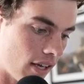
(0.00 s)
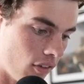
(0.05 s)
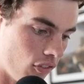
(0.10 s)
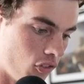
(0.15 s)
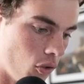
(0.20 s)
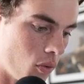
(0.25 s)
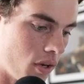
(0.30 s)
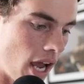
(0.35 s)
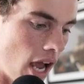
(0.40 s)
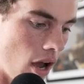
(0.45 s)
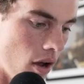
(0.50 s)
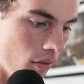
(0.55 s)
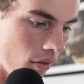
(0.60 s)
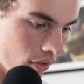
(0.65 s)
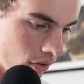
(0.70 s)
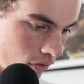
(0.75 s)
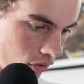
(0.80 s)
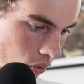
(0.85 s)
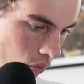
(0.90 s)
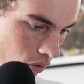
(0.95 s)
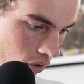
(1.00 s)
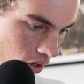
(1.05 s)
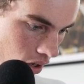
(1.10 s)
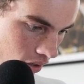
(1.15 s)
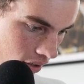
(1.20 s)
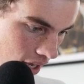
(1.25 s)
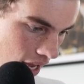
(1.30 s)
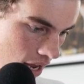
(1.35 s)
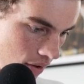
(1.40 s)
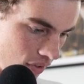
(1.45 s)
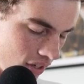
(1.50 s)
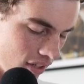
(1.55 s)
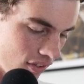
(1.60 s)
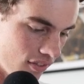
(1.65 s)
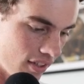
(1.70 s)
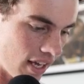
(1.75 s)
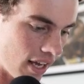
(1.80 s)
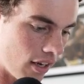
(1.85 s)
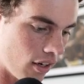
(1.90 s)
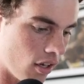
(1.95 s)
So Caven is
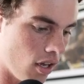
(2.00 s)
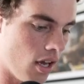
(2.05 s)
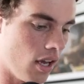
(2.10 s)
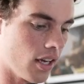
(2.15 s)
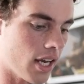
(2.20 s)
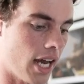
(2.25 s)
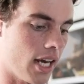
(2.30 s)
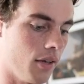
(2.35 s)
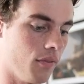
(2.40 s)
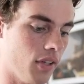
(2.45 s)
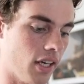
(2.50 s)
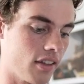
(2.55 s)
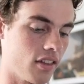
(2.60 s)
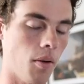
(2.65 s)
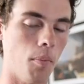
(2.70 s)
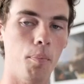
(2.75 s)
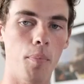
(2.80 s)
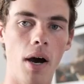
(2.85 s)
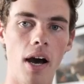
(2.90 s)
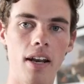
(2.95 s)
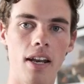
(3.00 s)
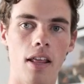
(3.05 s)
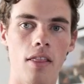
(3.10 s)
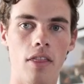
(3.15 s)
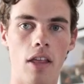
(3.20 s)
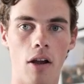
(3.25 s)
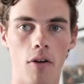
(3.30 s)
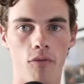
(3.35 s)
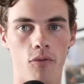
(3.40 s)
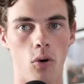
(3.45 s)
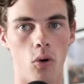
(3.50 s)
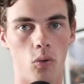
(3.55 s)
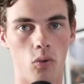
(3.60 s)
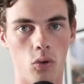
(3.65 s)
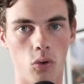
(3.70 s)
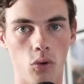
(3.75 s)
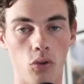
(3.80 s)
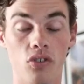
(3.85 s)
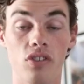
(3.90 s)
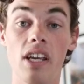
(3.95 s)
saying kind of like the but and therefore
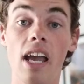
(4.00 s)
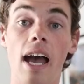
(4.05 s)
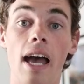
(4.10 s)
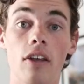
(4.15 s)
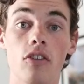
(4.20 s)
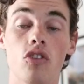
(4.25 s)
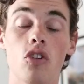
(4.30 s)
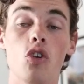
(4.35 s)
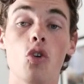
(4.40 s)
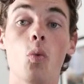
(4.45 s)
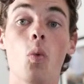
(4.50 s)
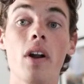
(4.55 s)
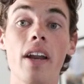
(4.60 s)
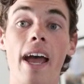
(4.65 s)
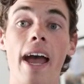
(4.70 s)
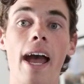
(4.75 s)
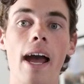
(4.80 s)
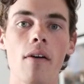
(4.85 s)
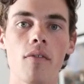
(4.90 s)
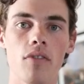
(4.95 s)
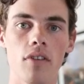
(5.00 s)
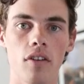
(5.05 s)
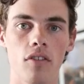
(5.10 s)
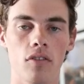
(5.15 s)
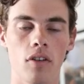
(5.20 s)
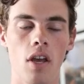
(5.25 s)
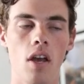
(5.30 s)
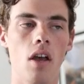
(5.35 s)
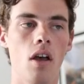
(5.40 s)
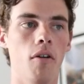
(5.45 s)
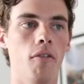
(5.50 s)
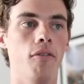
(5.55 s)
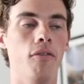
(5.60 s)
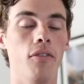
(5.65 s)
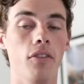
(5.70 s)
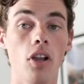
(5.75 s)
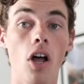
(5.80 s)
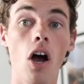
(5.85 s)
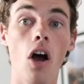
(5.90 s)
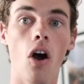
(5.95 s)
rules. Yeah, so you want to have this
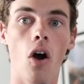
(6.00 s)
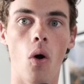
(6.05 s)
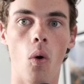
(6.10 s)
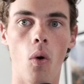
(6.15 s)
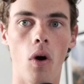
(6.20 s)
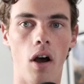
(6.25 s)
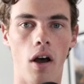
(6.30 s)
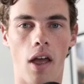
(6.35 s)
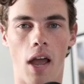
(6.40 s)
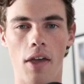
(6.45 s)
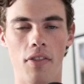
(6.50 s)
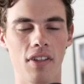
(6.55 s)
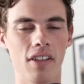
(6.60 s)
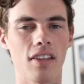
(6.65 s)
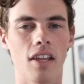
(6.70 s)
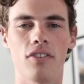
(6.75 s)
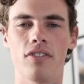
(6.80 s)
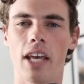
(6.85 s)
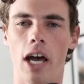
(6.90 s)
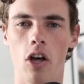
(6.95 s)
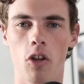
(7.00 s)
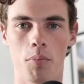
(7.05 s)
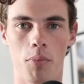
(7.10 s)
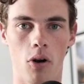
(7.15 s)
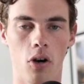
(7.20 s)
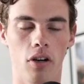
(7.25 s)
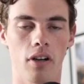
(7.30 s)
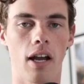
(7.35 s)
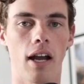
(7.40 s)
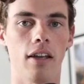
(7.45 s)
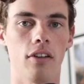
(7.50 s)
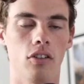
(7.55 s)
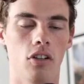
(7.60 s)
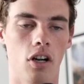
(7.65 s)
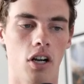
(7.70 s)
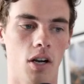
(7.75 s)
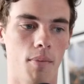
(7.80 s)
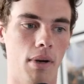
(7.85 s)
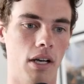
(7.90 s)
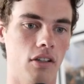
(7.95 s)
flow. I think the South Park guys talk
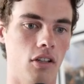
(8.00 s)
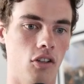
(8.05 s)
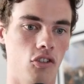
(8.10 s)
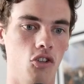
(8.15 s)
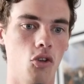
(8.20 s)
about this.